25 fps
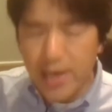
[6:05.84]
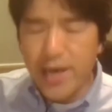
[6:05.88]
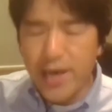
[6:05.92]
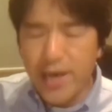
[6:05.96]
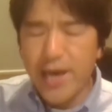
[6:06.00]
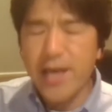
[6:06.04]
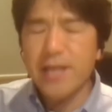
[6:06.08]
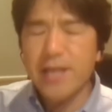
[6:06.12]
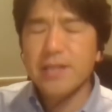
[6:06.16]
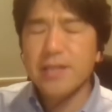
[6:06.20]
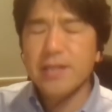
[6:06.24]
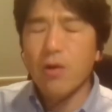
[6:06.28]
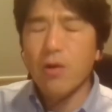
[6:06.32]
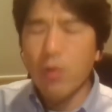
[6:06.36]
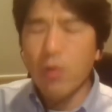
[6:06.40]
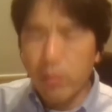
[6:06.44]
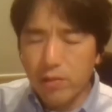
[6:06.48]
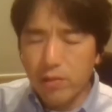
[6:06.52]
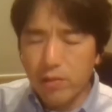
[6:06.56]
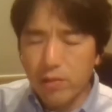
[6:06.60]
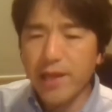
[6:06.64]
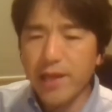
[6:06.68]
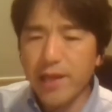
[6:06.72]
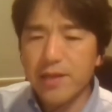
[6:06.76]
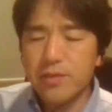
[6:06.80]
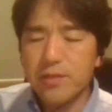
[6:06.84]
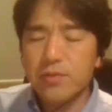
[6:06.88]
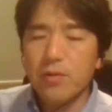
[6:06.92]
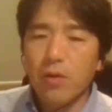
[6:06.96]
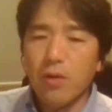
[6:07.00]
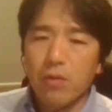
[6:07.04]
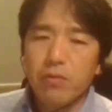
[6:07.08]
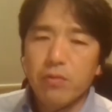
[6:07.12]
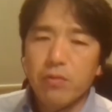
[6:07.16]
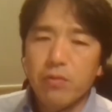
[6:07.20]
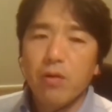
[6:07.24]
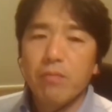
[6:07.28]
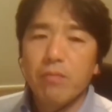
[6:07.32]
and the occurrence
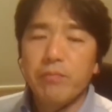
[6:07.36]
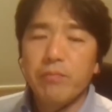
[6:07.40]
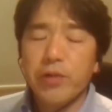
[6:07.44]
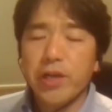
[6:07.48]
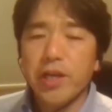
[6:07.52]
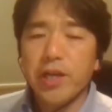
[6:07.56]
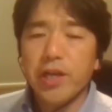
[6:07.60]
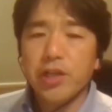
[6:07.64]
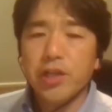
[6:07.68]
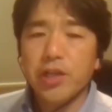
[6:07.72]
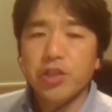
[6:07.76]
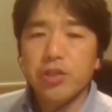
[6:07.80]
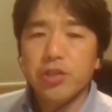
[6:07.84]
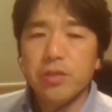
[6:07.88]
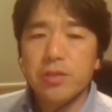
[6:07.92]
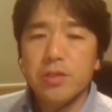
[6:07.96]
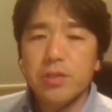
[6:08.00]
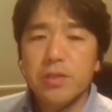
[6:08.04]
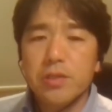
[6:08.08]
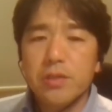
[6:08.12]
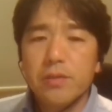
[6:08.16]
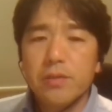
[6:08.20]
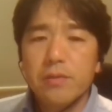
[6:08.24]
of complications.